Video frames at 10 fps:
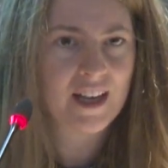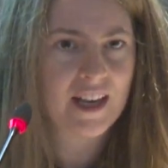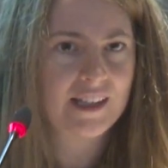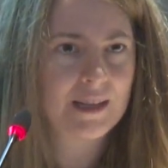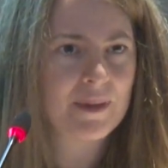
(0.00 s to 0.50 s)

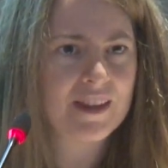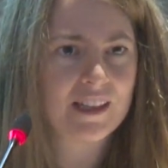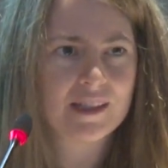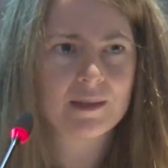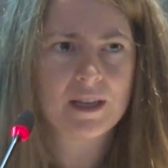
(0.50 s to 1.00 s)
it's something that
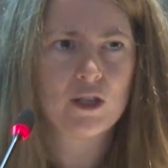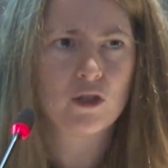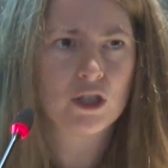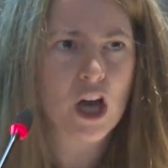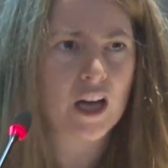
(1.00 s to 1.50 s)
it's
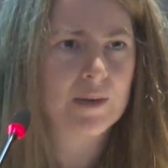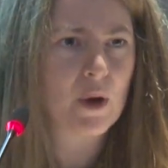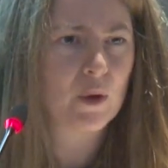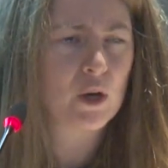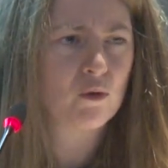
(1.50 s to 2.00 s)
easier to talk
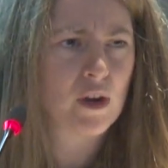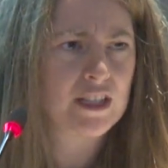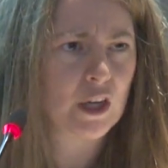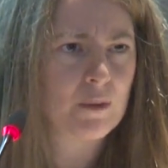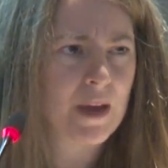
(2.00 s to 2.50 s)
about and write
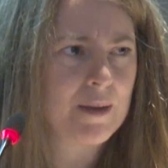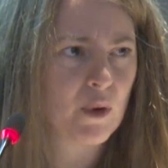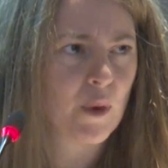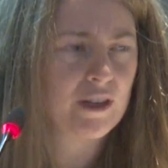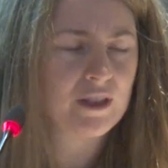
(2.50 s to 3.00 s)
down on
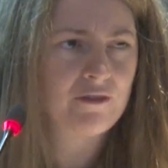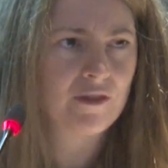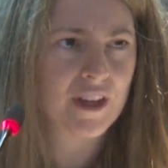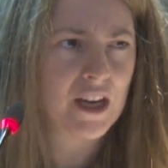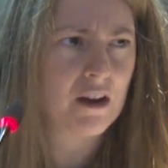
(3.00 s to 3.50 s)
paper what you did
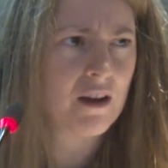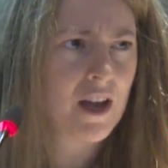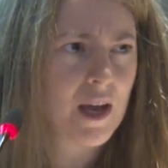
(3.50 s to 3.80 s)
for the year.